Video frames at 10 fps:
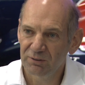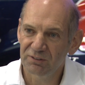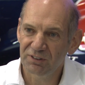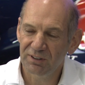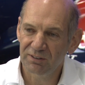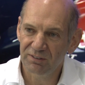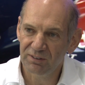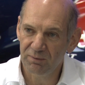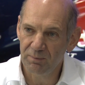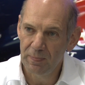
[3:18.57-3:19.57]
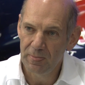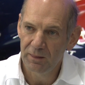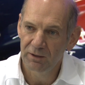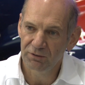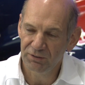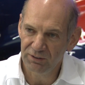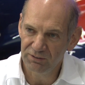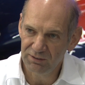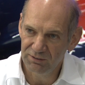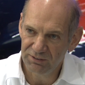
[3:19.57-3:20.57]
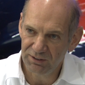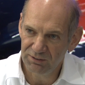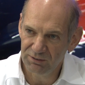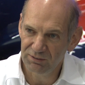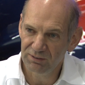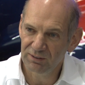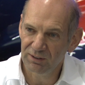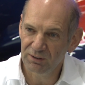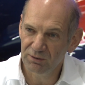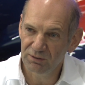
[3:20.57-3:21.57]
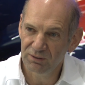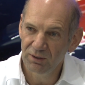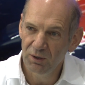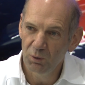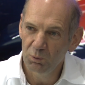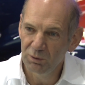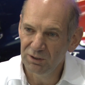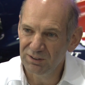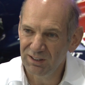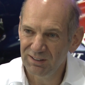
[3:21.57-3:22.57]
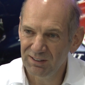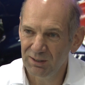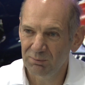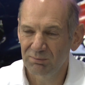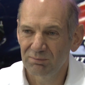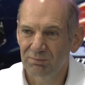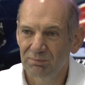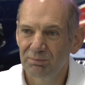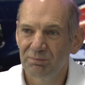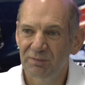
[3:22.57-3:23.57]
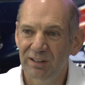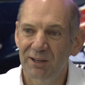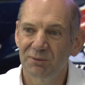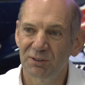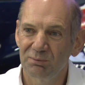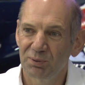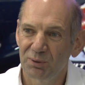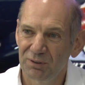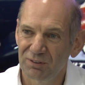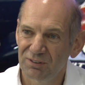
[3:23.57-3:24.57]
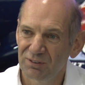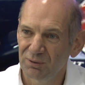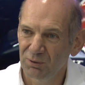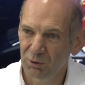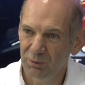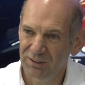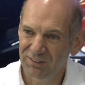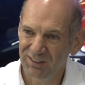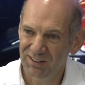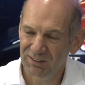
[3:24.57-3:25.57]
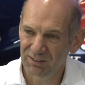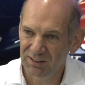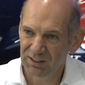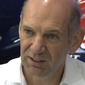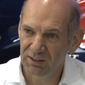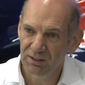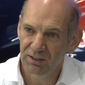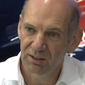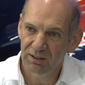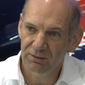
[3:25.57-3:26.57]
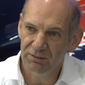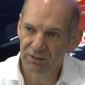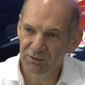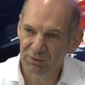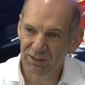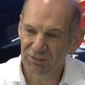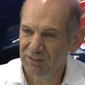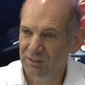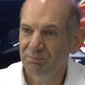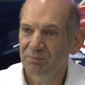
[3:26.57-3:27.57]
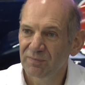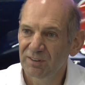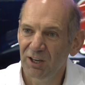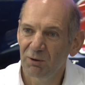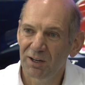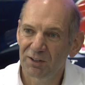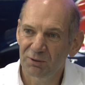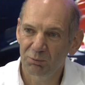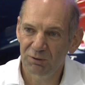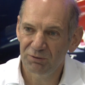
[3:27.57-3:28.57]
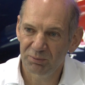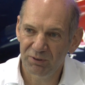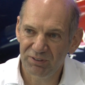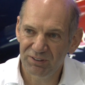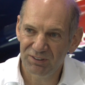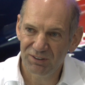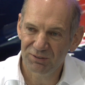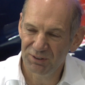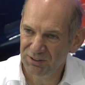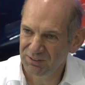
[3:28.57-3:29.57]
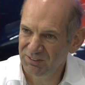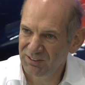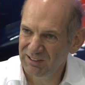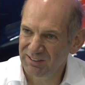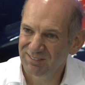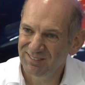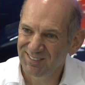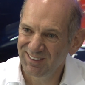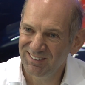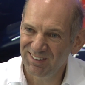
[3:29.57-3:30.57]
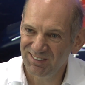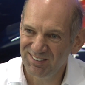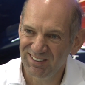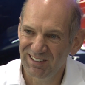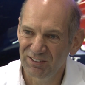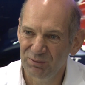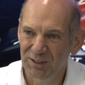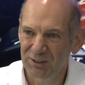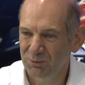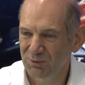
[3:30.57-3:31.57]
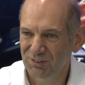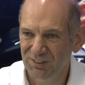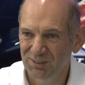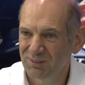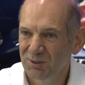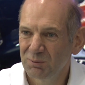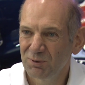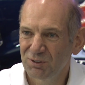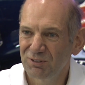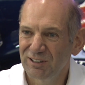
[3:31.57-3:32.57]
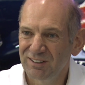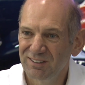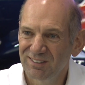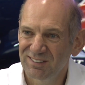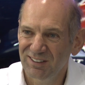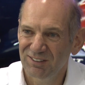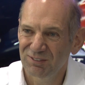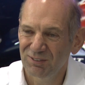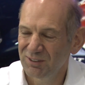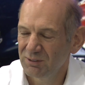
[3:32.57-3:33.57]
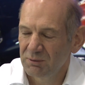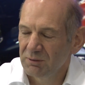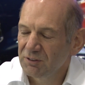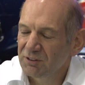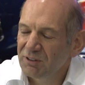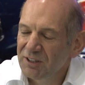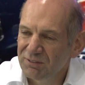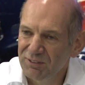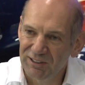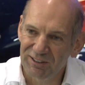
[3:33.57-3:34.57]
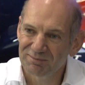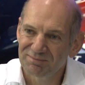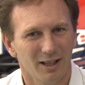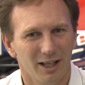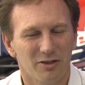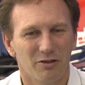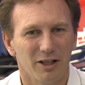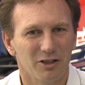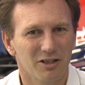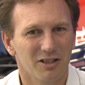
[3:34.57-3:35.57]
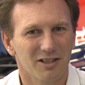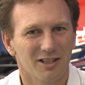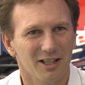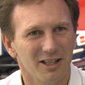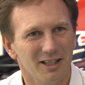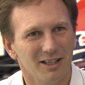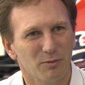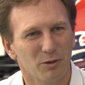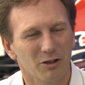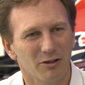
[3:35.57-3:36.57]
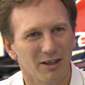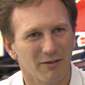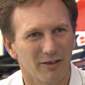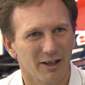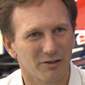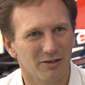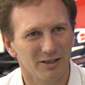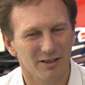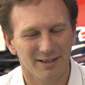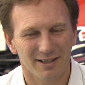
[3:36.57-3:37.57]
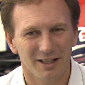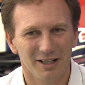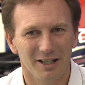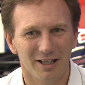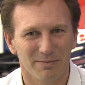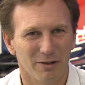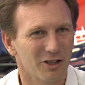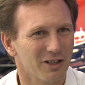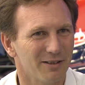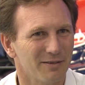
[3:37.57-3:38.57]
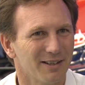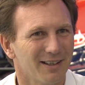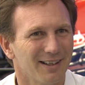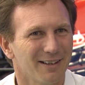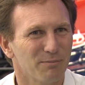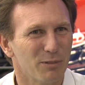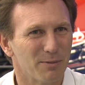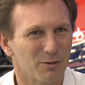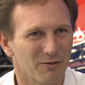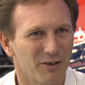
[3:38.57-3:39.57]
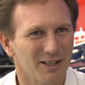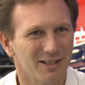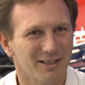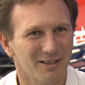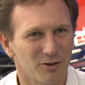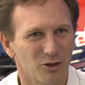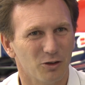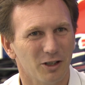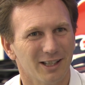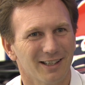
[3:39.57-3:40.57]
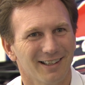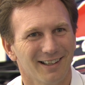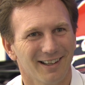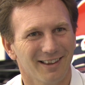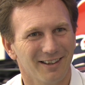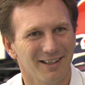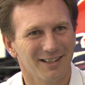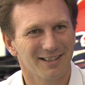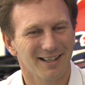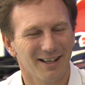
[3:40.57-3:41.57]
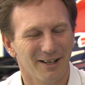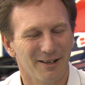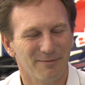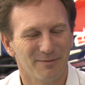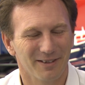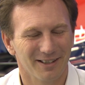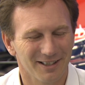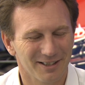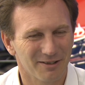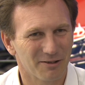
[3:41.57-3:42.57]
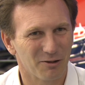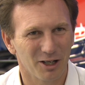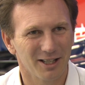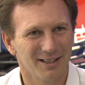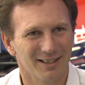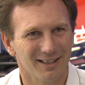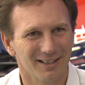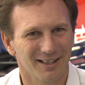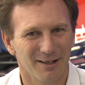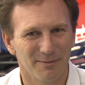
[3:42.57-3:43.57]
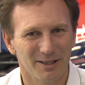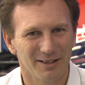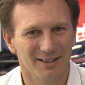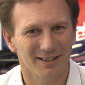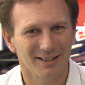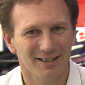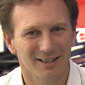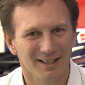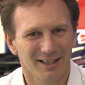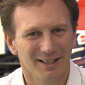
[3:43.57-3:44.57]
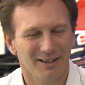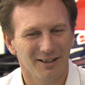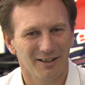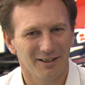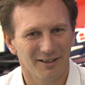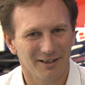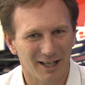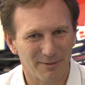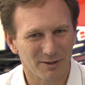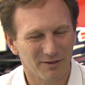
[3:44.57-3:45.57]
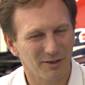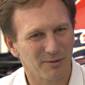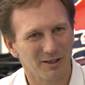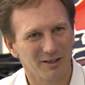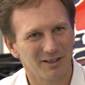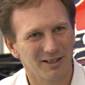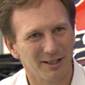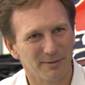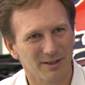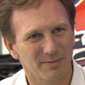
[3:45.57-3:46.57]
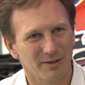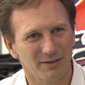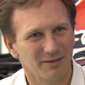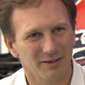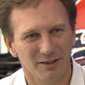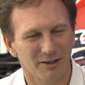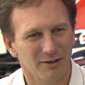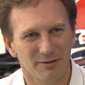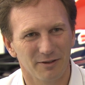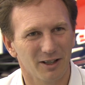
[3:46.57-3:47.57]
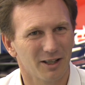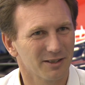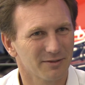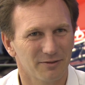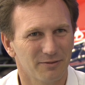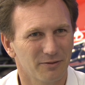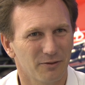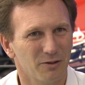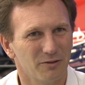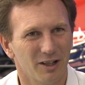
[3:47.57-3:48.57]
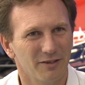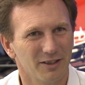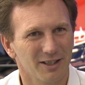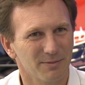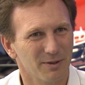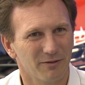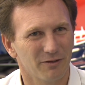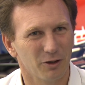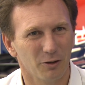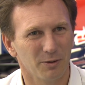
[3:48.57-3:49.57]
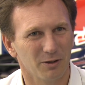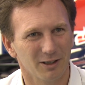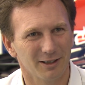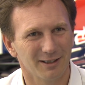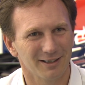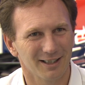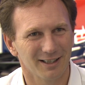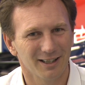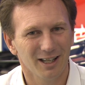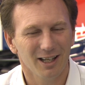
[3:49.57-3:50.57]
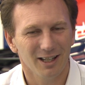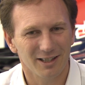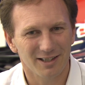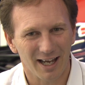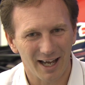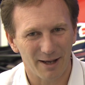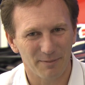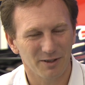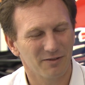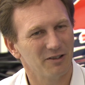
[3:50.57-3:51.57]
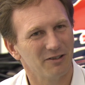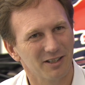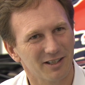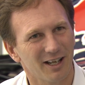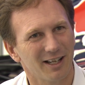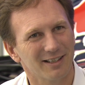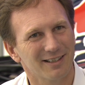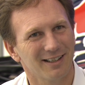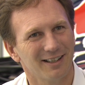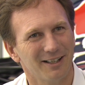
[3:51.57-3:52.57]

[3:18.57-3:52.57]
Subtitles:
a chance that, as far as the constructors goes, we could end up counting points all the way to the end of the year. And so to actually go out and win from the front in Korea and seal it in such a stylish manner was a really satisfying. It was a great feeling. It's great just to walk around the factory and to see the expression in people's faces, the joy that it's created. I mean, the atmosphere within the team has been, over the last 4 or 5 years, been phenomenal, and it's that atmosphere, it's that